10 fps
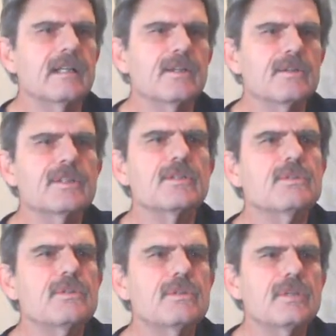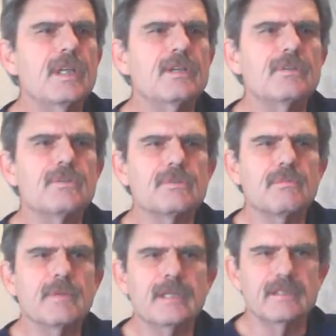He goes into
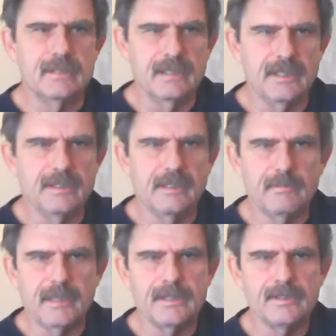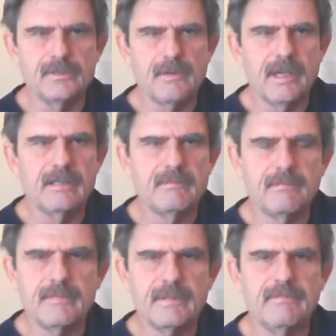tremendous detail about his rape
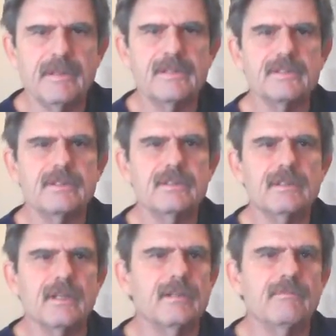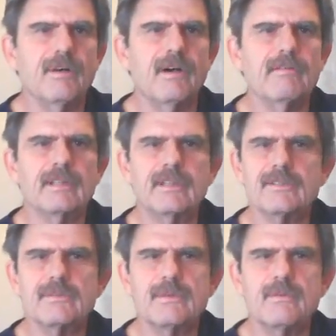conviction involving
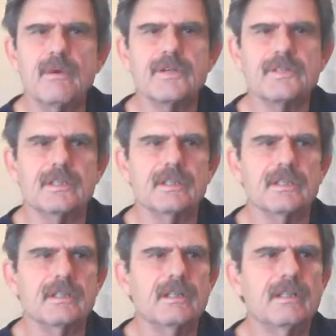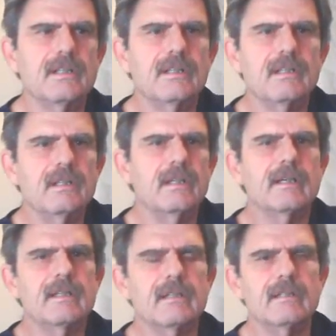Desiree Washington.
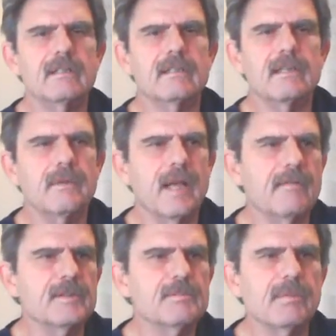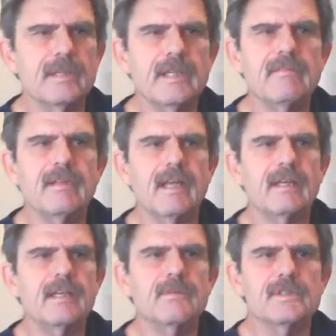He would have us believe
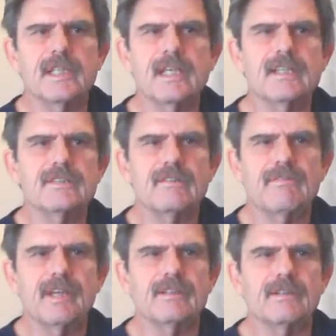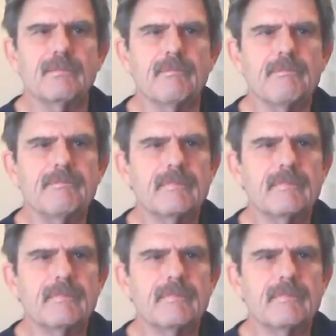that he was an innocent victim.